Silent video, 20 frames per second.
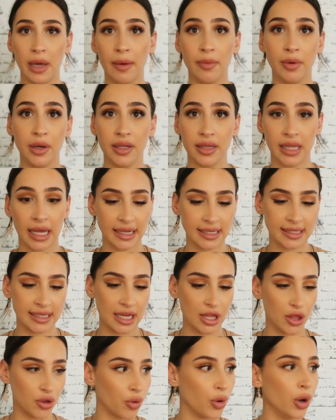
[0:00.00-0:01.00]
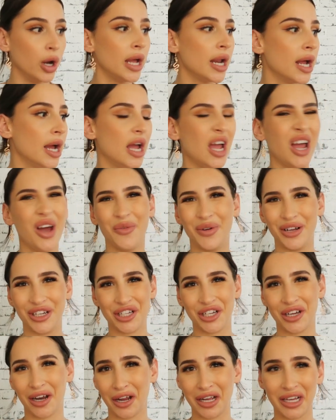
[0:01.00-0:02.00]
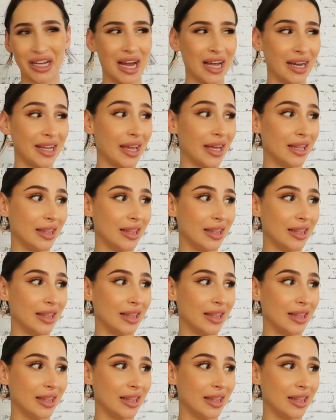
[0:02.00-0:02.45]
be able to like see through it, which, you know, you kind of